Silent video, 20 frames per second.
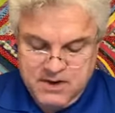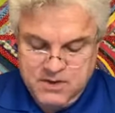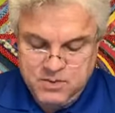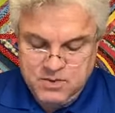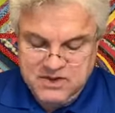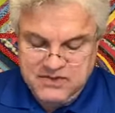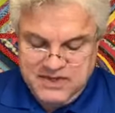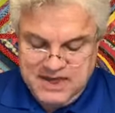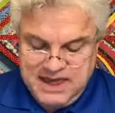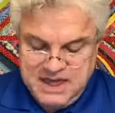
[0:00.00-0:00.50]

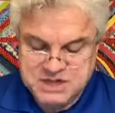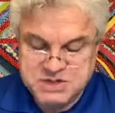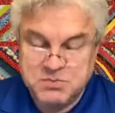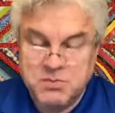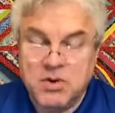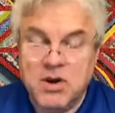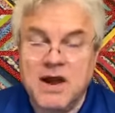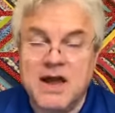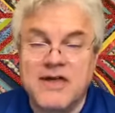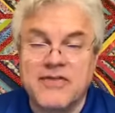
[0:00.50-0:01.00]
with each
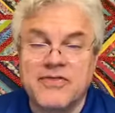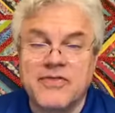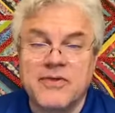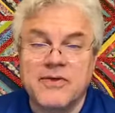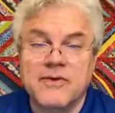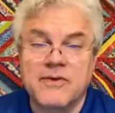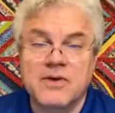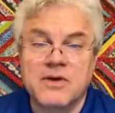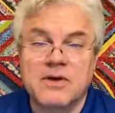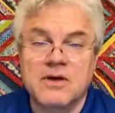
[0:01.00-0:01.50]
breath,
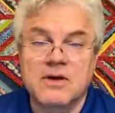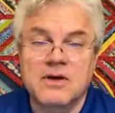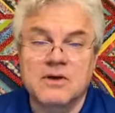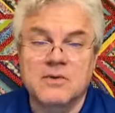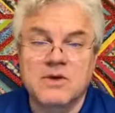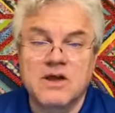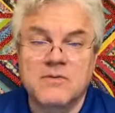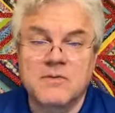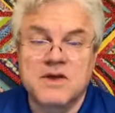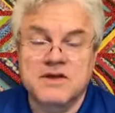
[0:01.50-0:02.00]

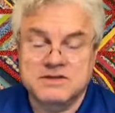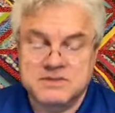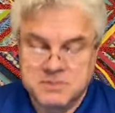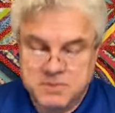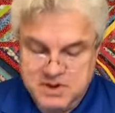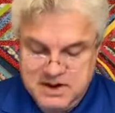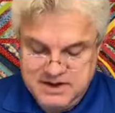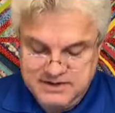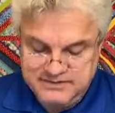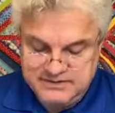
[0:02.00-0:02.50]
we must
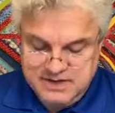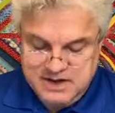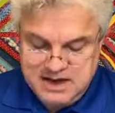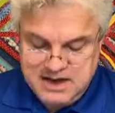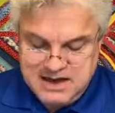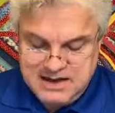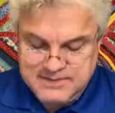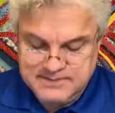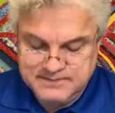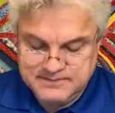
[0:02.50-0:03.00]
praise
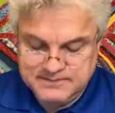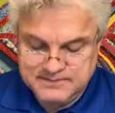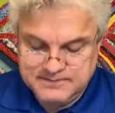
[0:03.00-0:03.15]
God.